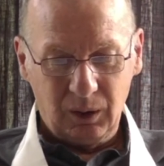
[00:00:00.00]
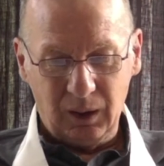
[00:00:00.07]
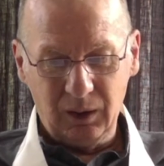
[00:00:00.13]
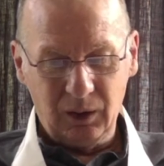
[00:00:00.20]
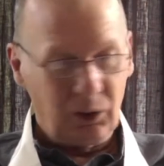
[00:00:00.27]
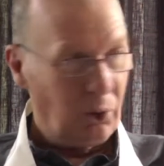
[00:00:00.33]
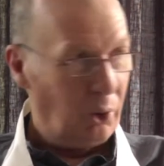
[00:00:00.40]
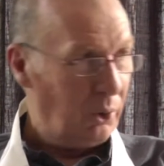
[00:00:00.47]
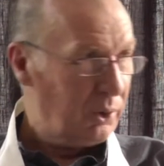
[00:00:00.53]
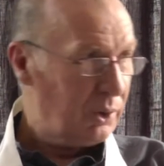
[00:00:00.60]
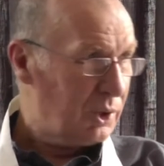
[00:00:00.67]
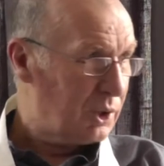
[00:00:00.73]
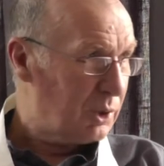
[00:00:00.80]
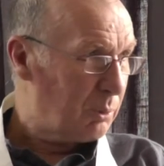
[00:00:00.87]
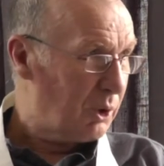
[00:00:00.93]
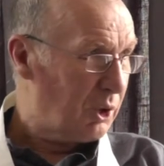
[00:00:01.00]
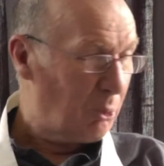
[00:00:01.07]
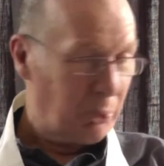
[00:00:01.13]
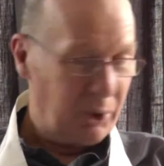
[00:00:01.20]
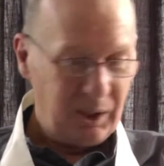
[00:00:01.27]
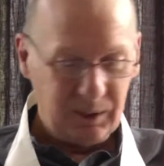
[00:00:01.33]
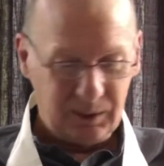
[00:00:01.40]
in accordance with
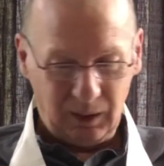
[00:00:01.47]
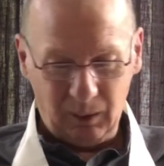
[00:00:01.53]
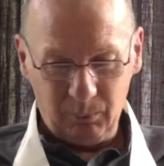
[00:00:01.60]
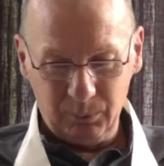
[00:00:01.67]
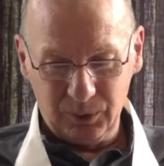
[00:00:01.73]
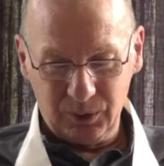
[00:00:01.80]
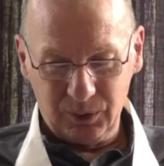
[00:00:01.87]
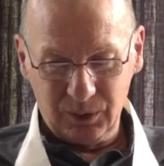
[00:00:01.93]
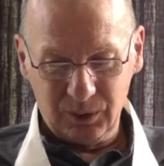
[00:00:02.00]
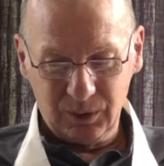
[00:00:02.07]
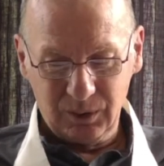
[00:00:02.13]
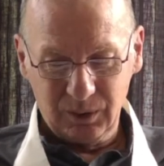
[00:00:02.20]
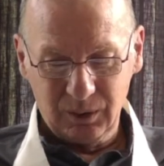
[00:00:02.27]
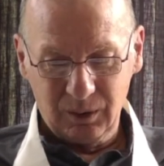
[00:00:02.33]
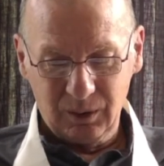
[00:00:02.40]
the precepts,